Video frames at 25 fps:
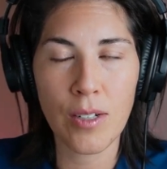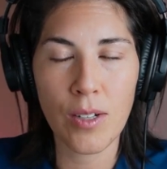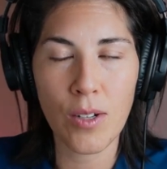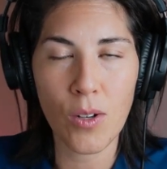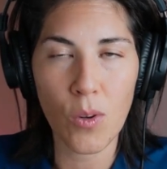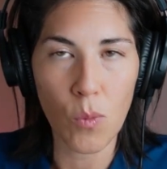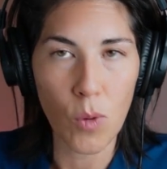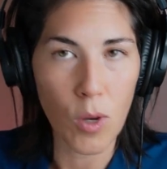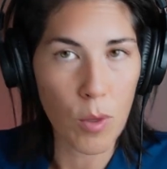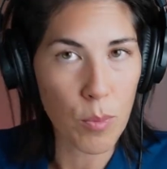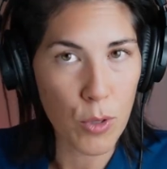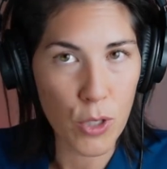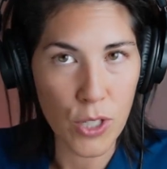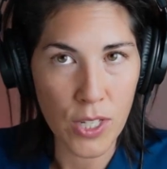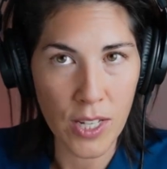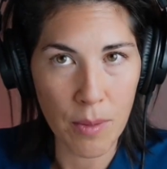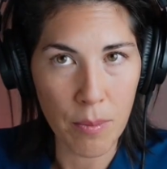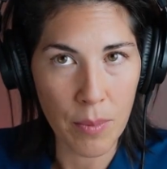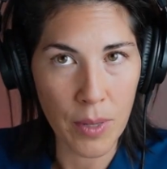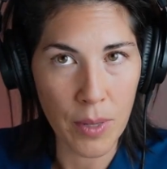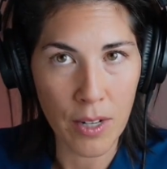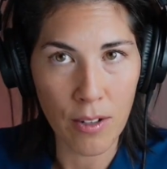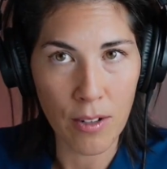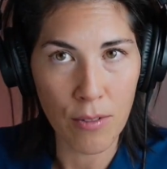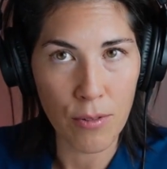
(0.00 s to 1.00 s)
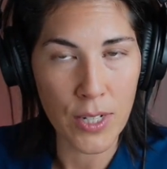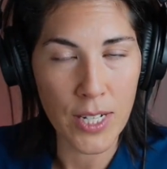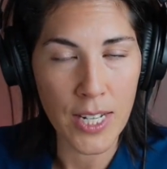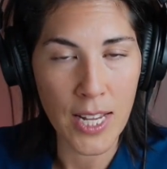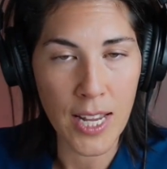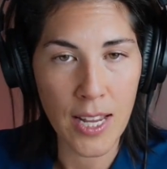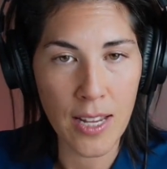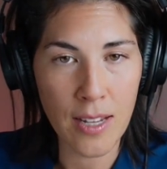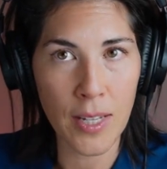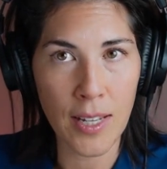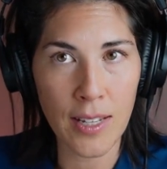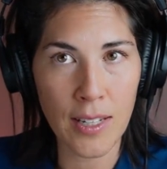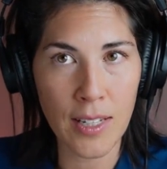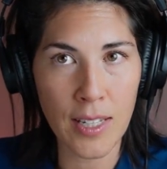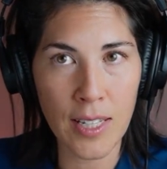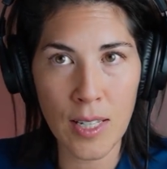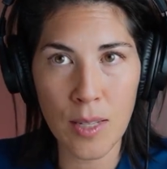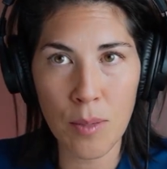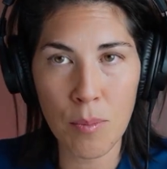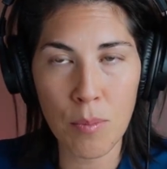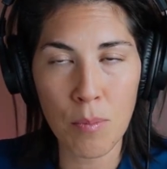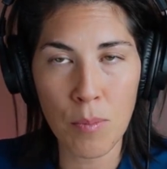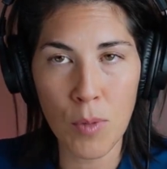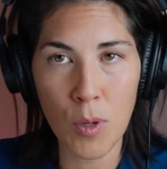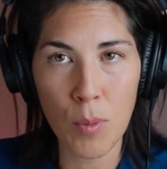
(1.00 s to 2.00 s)
1% better every day.
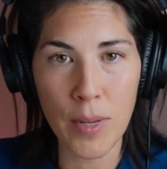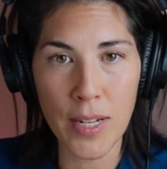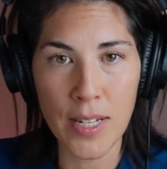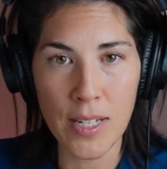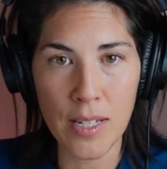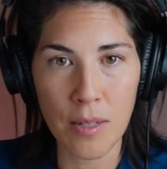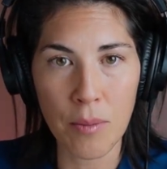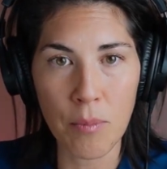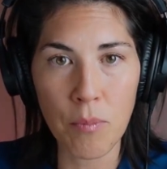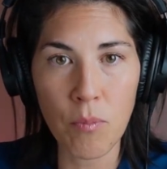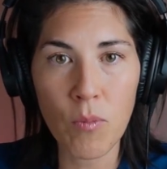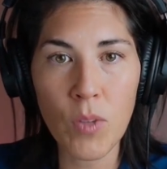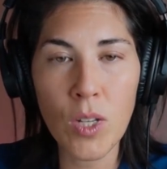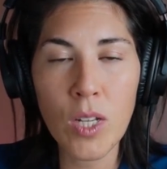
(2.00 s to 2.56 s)
Keep momentum.